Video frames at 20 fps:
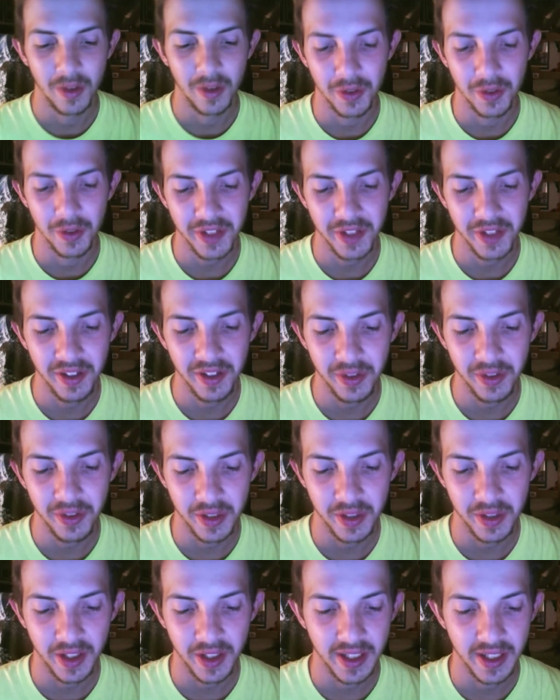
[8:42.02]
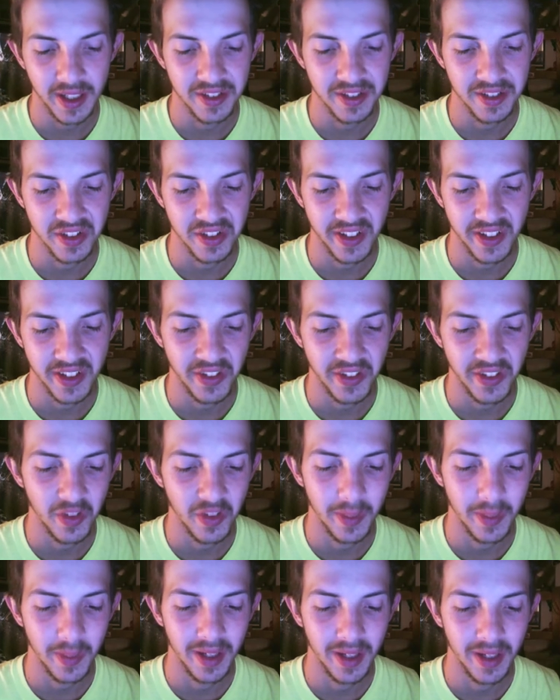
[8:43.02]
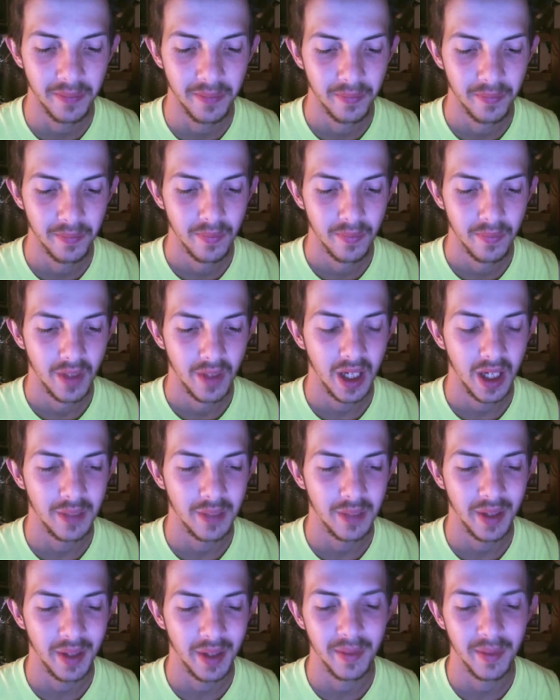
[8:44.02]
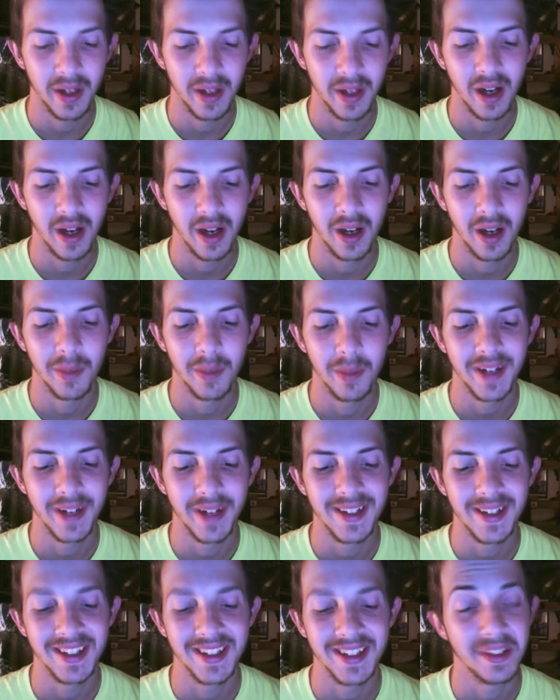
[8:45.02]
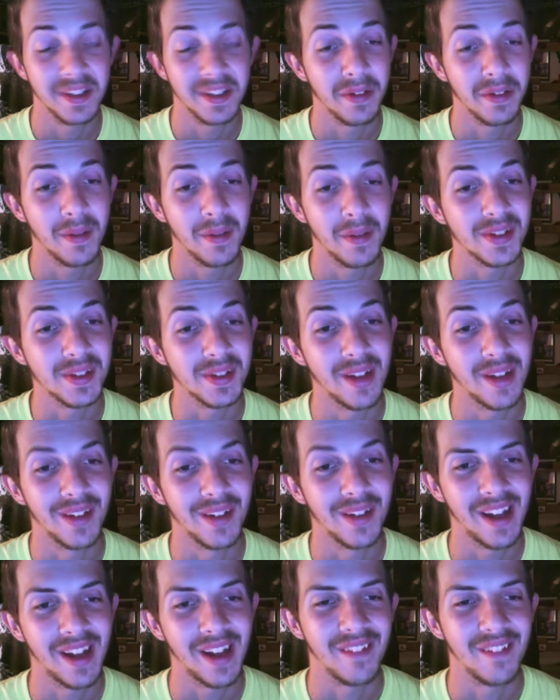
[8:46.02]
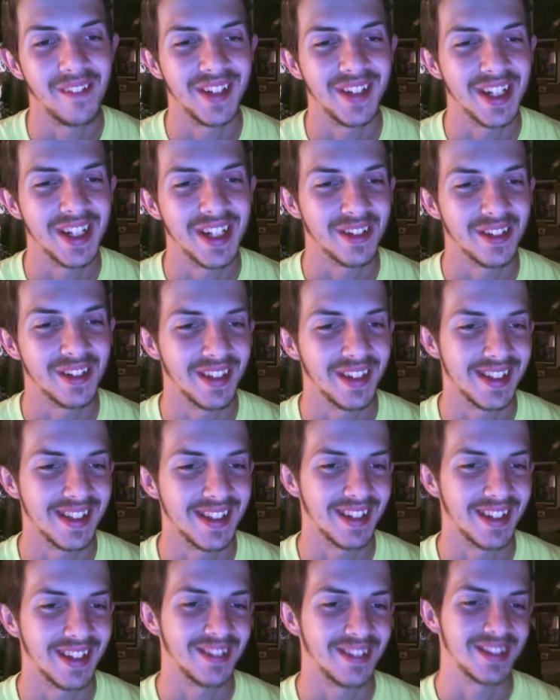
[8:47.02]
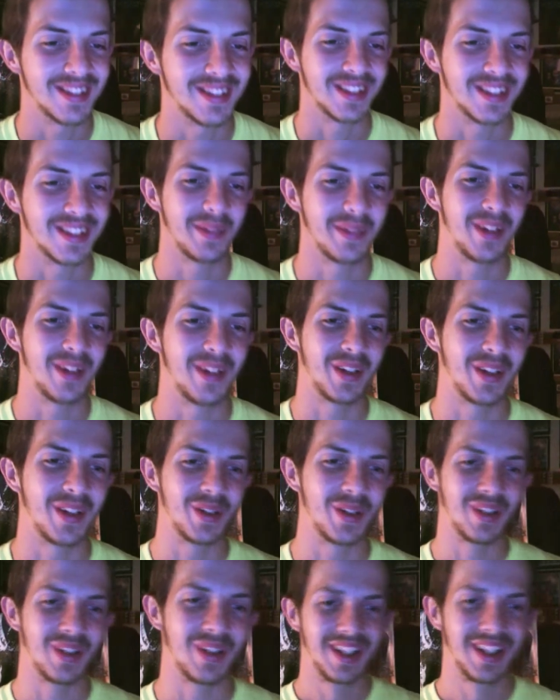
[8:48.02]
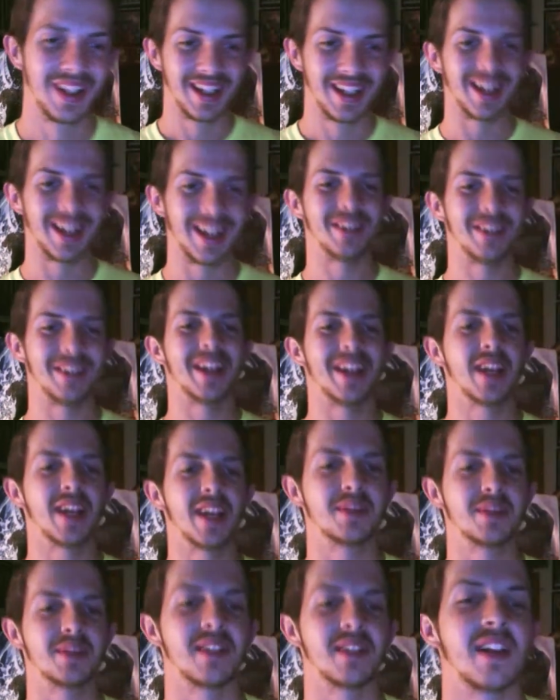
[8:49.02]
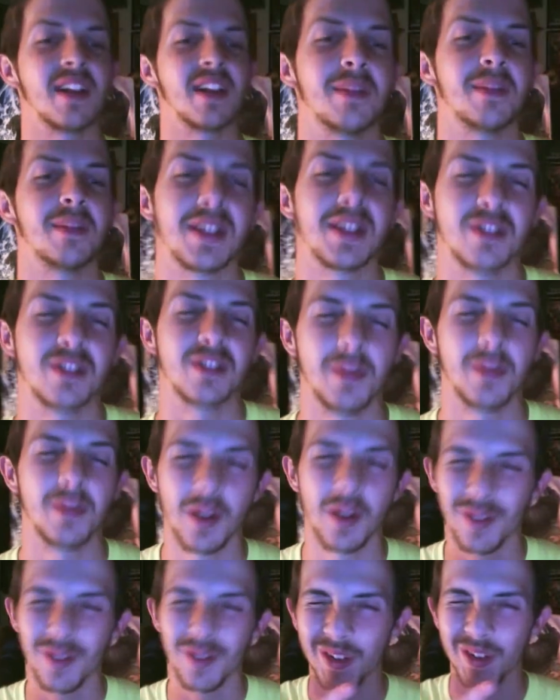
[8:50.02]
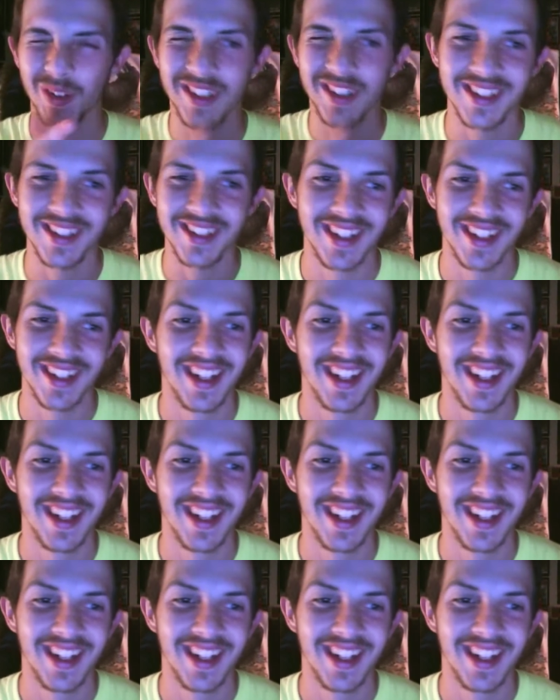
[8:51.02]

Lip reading: series, which I think he's intended to be. Him and Mike Tyson, you know, almost have a confrontation with each other, which is going to be really cool. Van Damme's team got the best of him, though, of course.